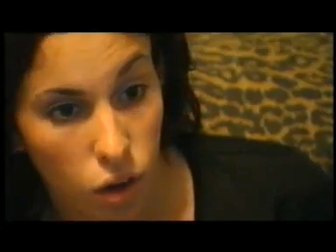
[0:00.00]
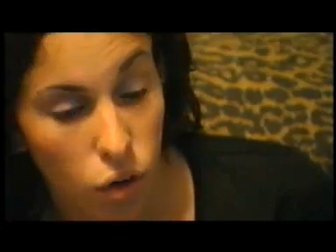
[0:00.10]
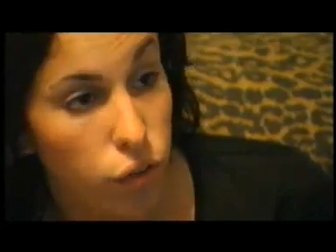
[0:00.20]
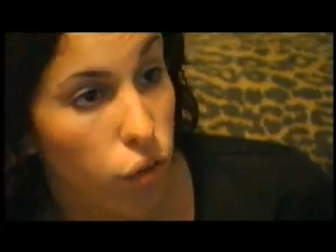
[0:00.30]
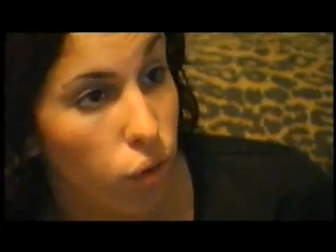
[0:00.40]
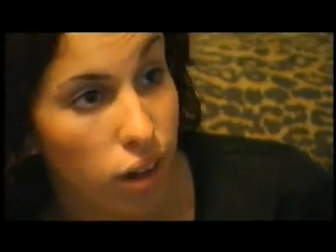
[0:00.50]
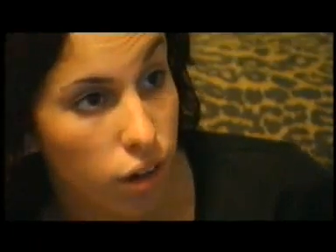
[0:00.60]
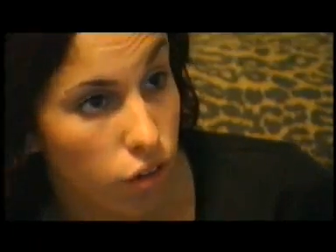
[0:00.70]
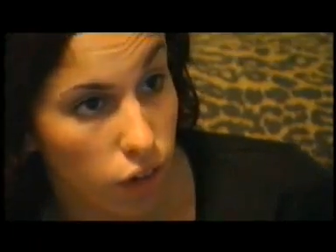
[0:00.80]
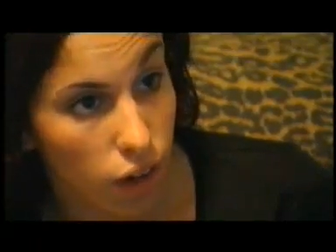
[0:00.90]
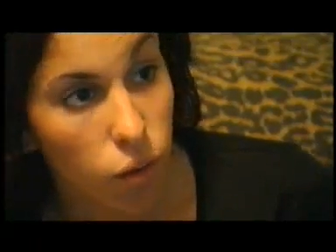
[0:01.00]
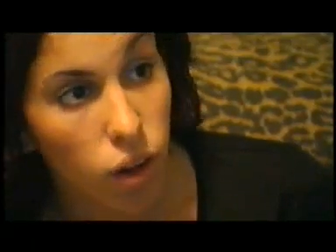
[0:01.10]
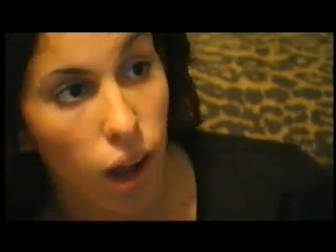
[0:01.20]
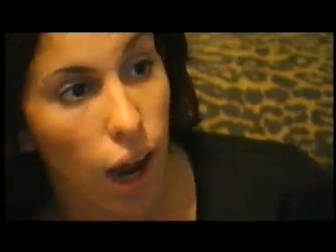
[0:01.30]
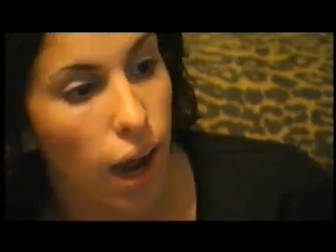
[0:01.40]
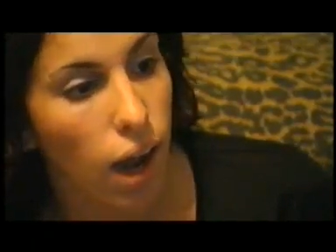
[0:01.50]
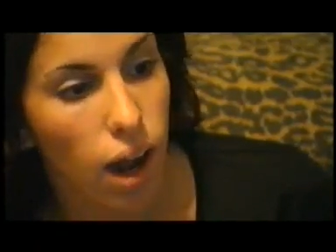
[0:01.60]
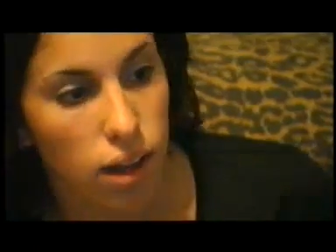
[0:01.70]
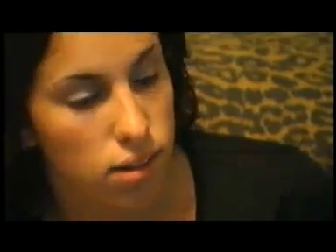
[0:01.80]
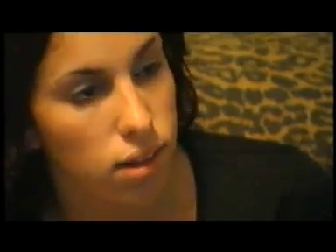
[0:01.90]
over three years now, and
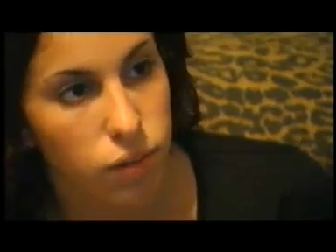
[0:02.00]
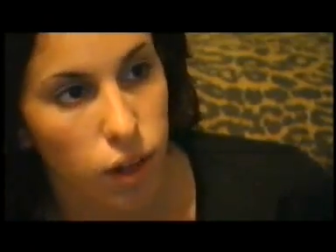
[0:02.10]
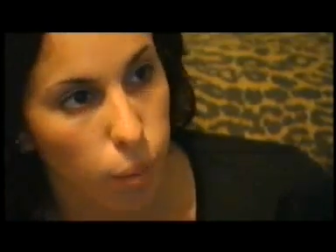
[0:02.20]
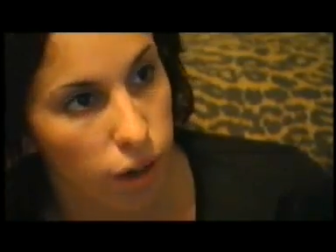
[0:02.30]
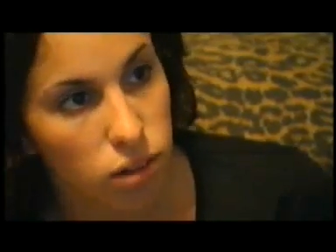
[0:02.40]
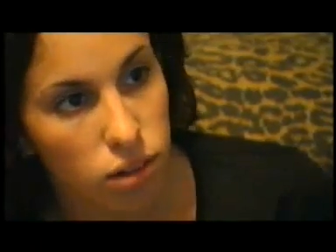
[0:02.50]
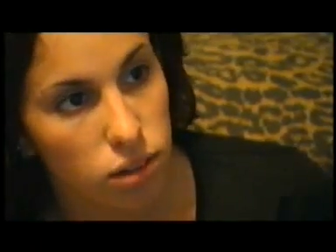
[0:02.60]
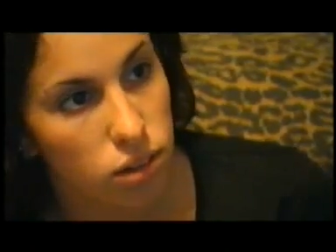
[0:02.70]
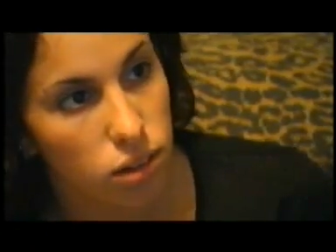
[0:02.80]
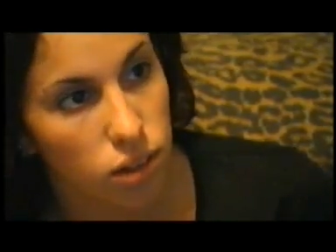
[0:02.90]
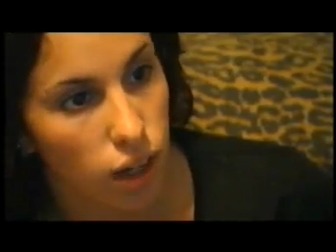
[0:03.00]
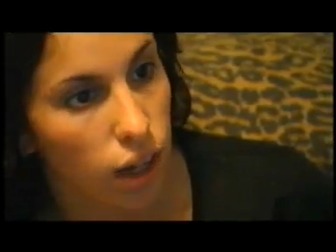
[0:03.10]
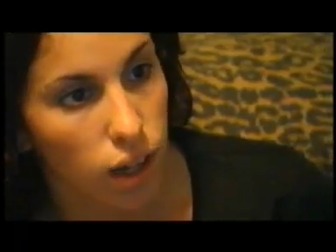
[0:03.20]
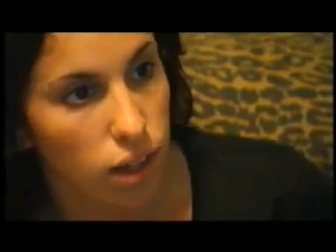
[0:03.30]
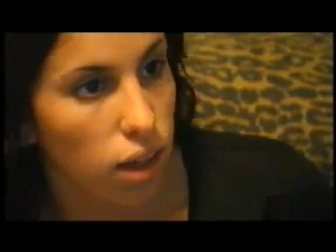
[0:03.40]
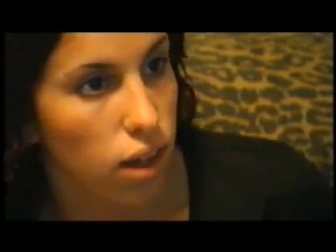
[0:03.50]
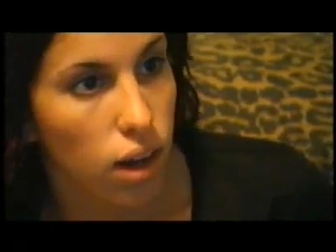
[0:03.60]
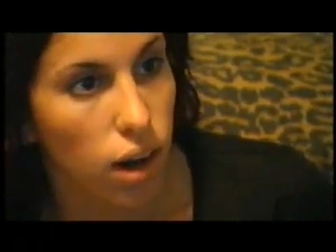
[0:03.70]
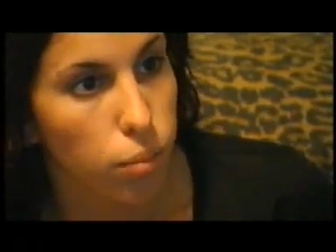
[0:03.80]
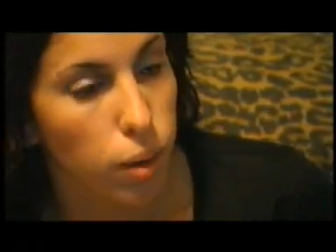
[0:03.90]
I still have nightmares. I, I can't get
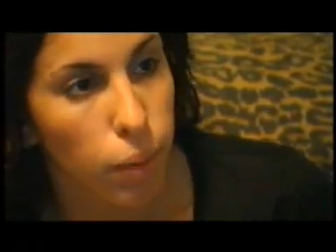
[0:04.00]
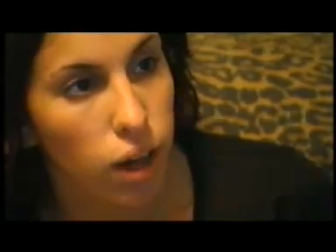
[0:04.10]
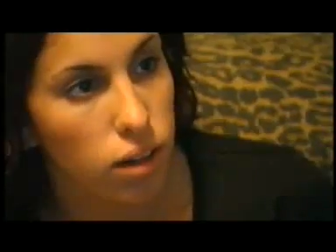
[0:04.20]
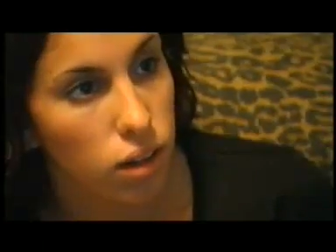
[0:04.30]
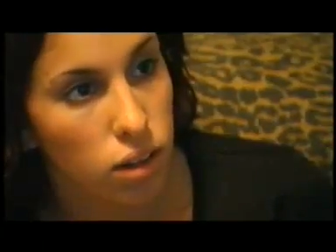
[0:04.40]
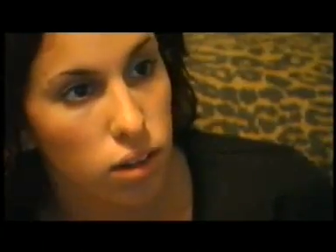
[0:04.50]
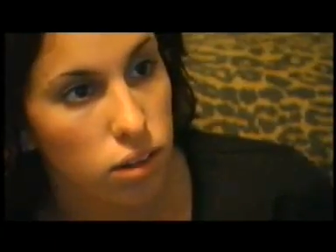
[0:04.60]
it out of my mind.